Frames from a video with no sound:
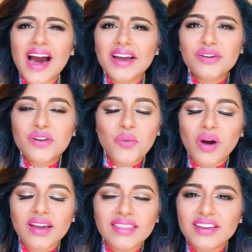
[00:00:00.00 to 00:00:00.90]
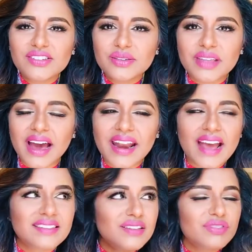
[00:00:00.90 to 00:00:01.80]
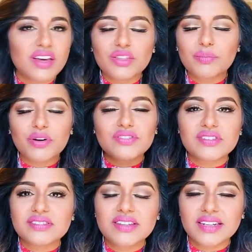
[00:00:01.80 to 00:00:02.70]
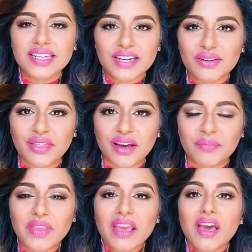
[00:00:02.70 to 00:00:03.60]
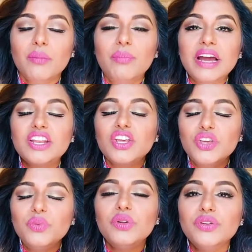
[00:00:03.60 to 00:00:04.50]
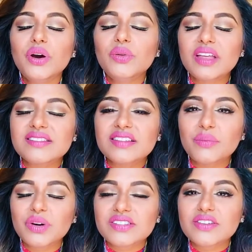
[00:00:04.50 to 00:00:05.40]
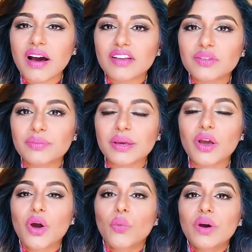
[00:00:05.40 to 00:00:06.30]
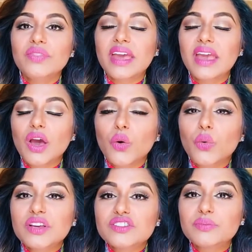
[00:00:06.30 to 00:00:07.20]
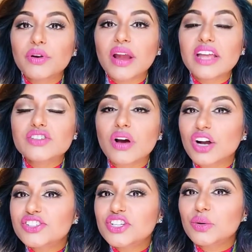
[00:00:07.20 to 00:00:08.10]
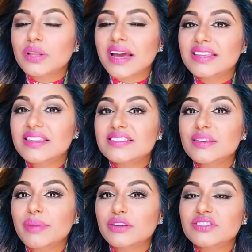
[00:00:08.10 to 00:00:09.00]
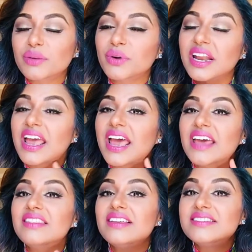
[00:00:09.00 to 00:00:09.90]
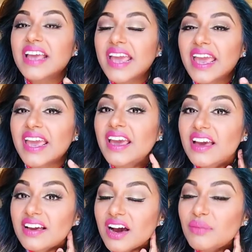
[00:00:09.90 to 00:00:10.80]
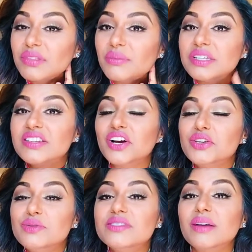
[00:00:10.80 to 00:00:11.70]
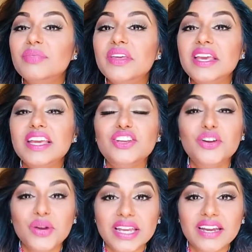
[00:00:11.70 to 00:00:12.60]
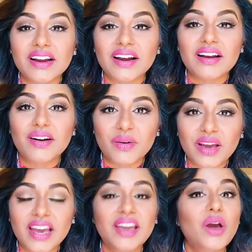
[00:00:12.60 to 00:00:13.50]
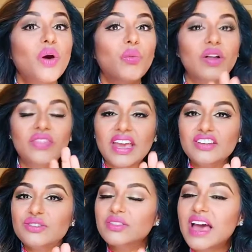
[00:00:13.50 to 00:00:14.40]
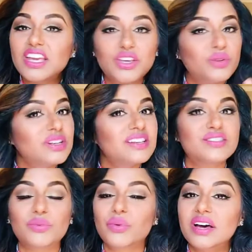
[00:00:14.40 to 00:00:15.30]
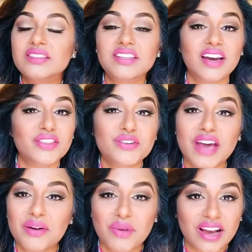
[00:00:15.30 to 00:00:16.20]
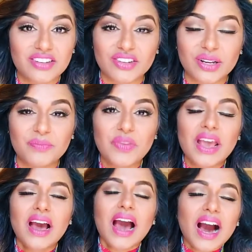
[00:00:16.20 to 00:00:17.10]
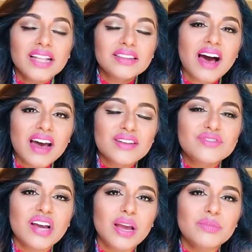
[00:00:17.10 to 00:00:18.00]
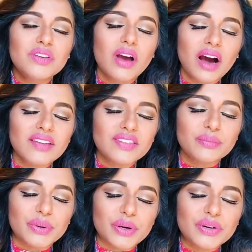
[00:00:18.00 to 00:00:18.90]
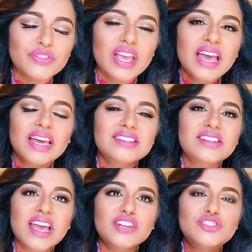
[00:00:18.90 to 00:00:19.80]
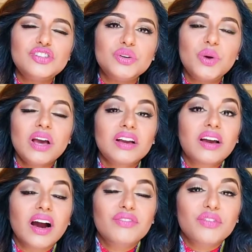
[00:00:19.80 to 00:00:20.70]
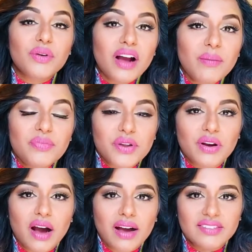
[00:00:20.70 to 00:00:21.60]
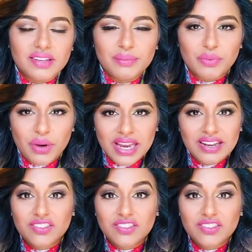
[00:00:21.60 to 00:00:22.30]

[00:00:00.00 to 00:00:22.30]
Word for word: I don't know why they do that, as if the other person is going to hear them, but you will know that someone is gossiping when they whisper and talk to you like this about someone, and they say, hey, come, let me tell you something in your ear, okay? When they do that, you need to run the other direction. A lot of times gossipers tend to cover up their gossip, right?